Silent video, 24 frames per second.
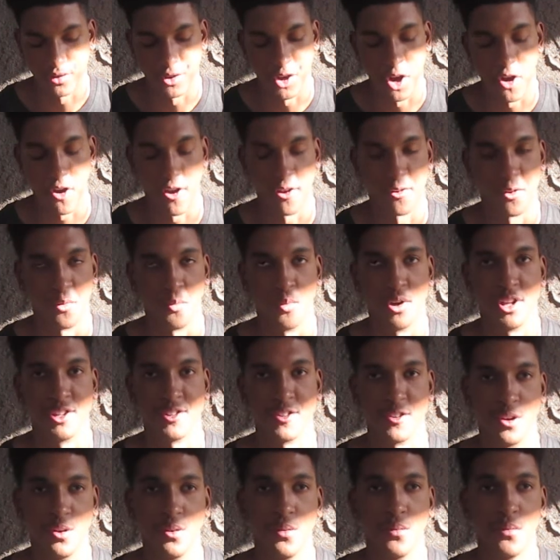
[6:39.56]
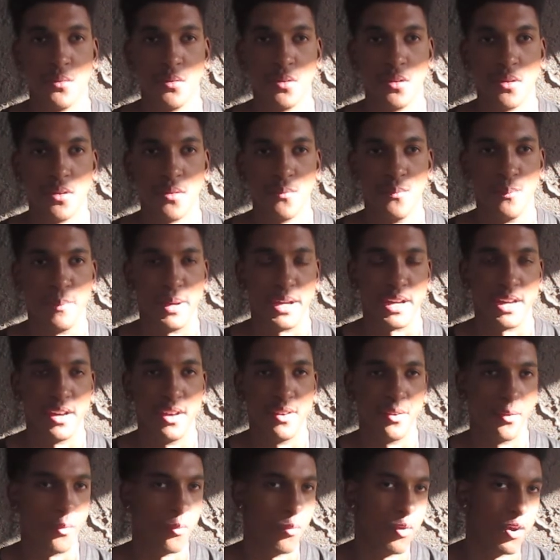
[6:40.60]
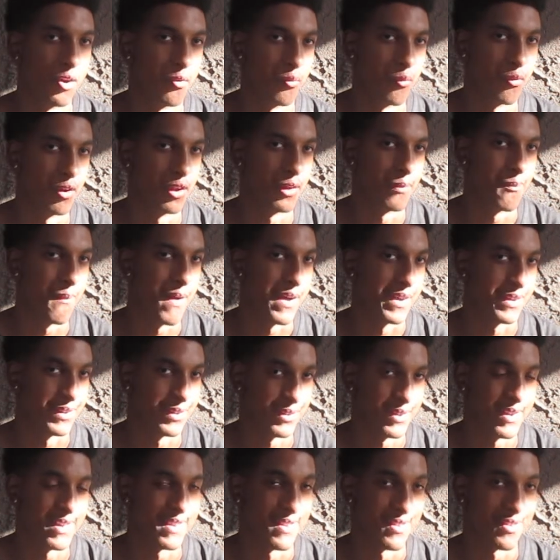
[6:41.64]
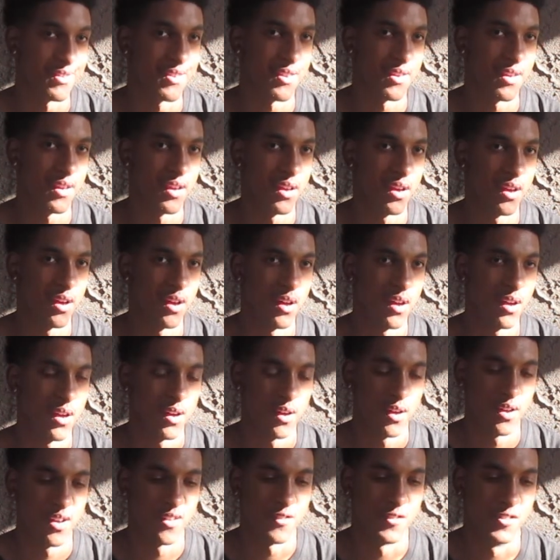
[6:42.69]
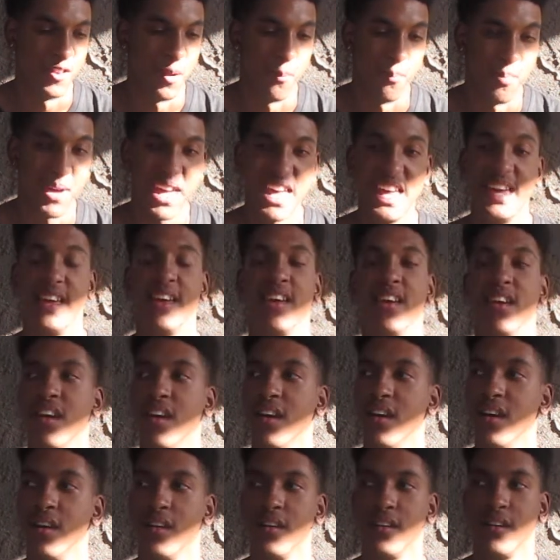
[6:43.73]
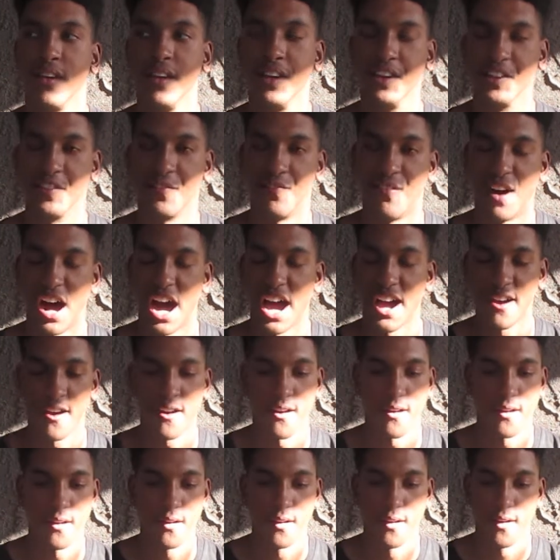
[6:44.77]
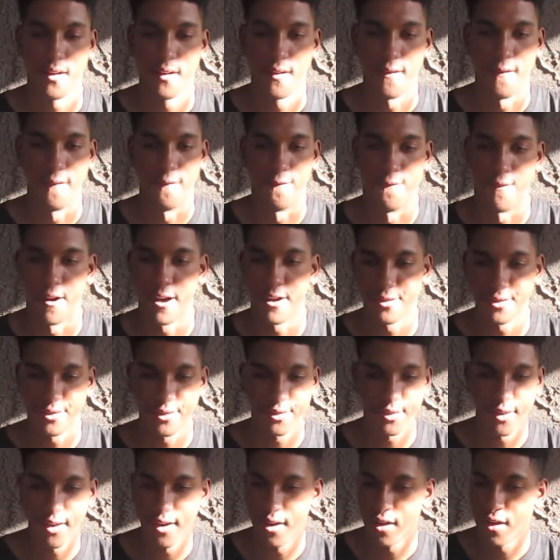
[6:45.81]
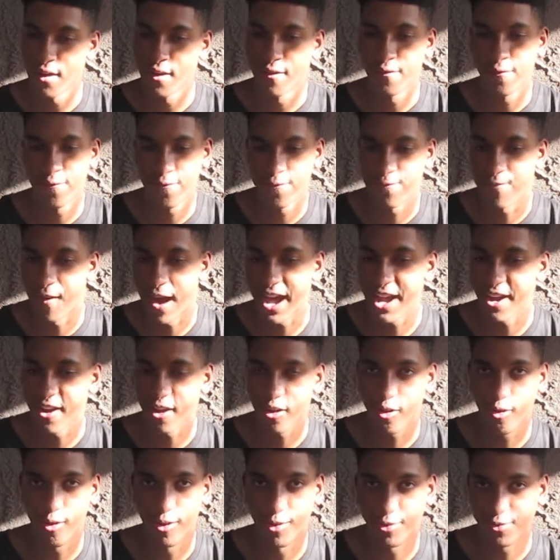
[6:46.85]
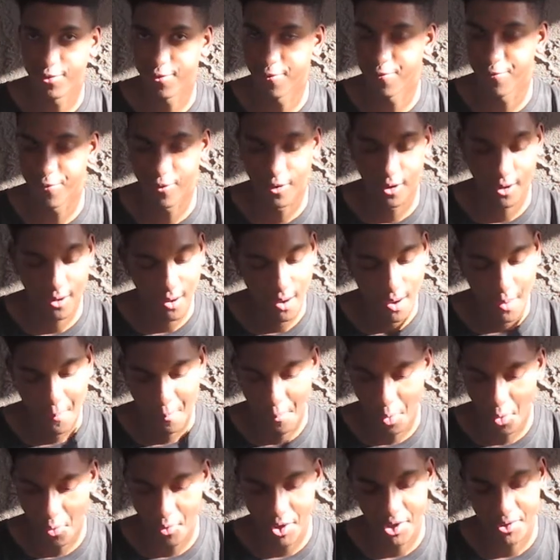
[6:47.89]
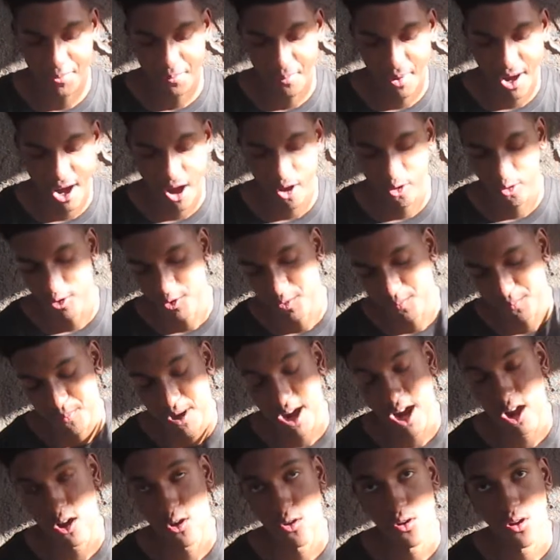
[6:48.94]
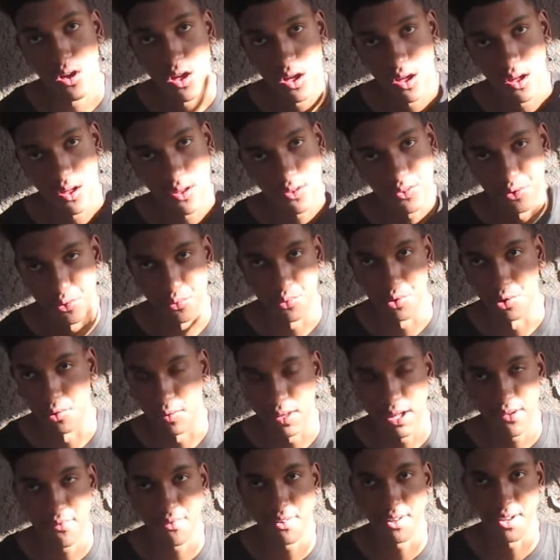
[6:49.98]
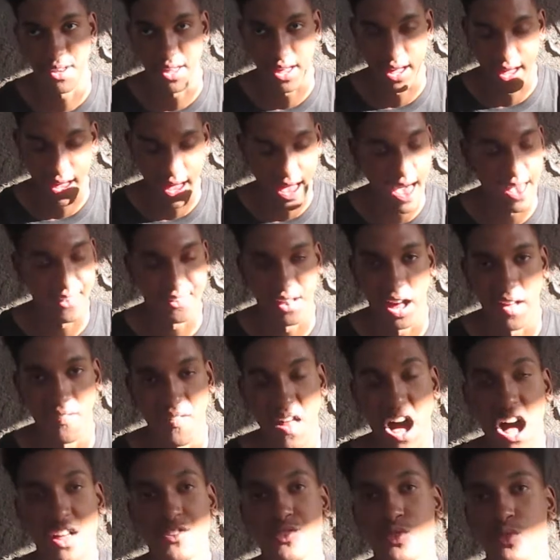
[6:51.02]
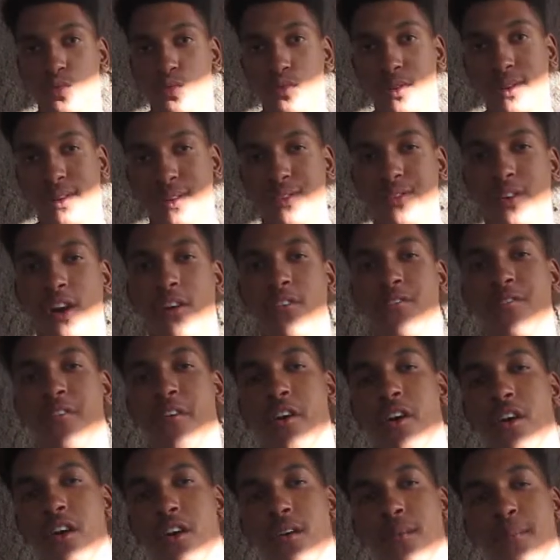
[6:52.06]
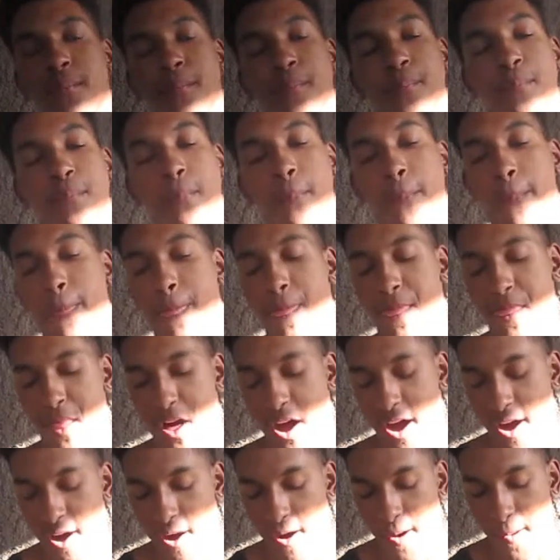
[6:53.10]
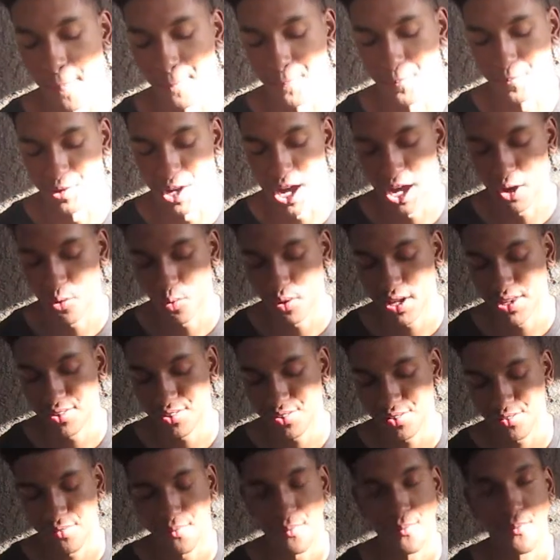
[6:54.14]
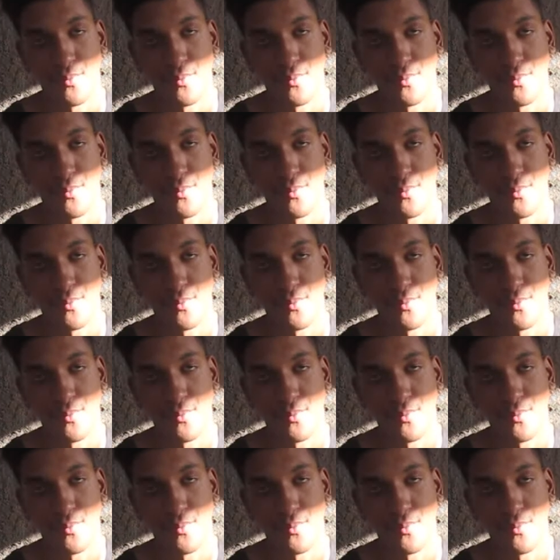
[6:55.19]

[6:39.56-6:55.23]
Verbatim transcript: during the winter because it wouldn't really make sense. The beat is fire, verse fire, Christopher Maurice Brown, Chris Brown. You delivered as I thought you would so far. Um, Jacquees,